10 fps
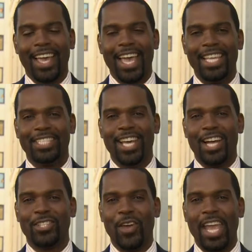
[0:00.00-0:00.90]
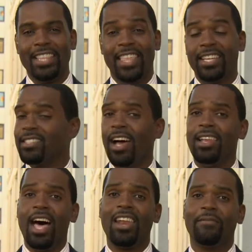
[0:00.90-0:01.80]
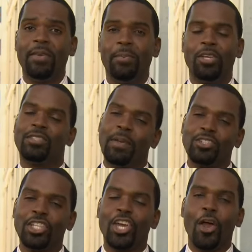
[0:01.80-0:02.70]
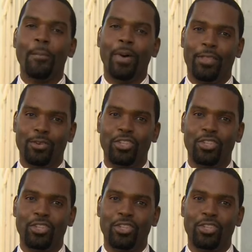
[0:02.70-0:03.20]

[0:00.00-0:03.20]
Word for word: and Dr. Hayden thanked a lot of people, especially her mother.